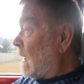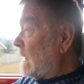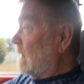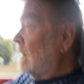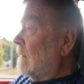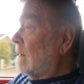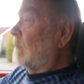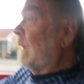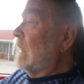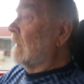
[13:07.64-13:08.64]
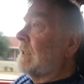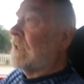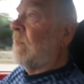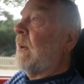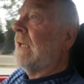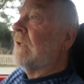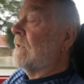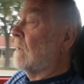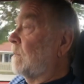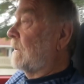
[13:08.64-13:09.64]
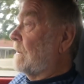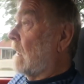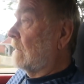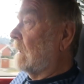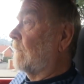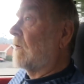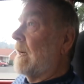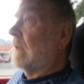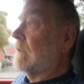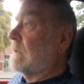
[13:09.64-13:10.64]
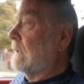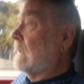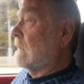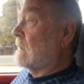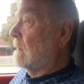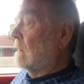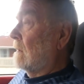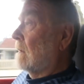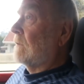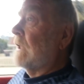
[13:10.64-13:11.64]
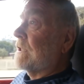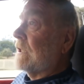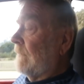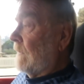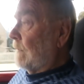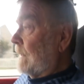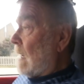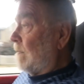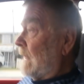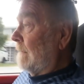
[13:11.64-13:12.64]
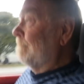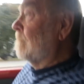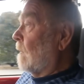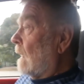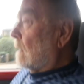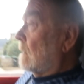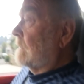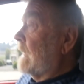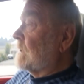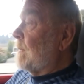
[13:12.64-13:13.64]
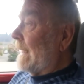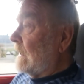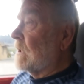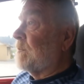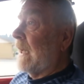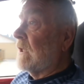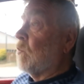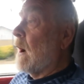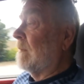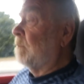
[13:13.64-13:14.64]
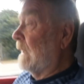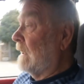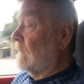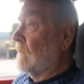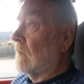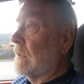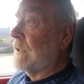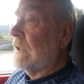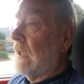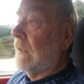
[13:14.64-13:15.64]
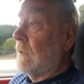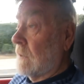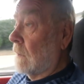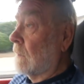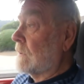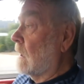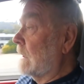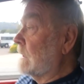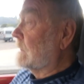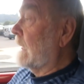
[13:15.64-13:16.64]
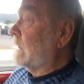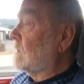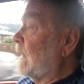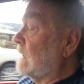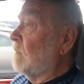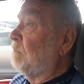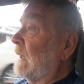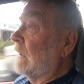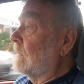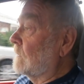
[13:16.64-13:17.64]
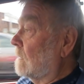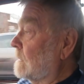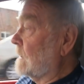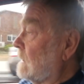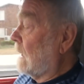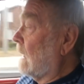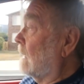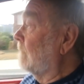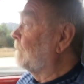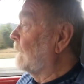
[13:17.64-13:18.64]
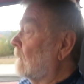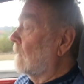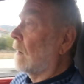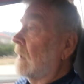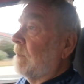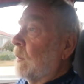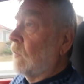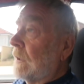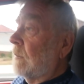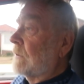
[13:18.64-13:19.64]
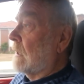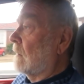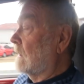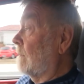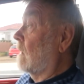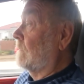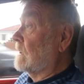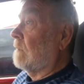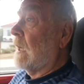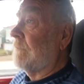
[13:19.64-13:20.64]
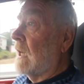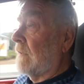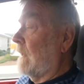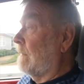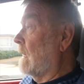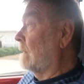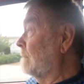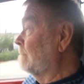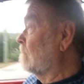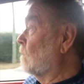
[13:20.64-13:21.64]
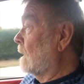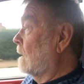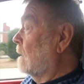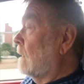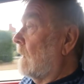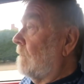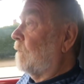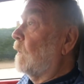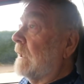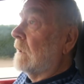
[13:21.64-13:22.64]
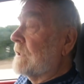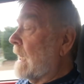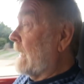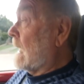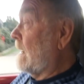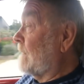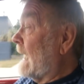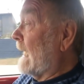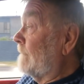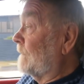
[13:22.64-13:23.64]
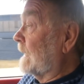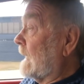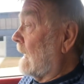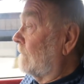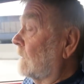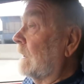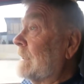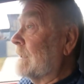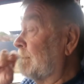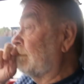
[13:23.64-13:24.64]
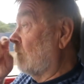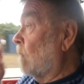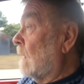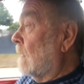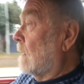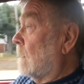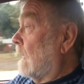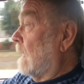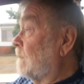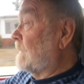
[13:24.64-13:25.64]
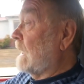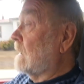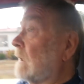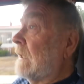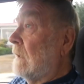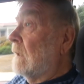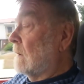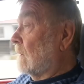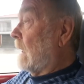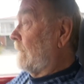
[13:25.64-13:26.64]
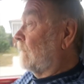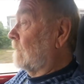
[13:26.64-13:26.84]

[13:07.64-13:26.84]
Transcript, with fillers: by being less dependent on petroleum from overseas. Just to give you a number, Tasmania spends $1 billion a year. This little tiny state spends a billion dollars a year on importing petroleum. Obviously, we have none of our own. Wow. If we could say have half the car fleet, uh, particularly light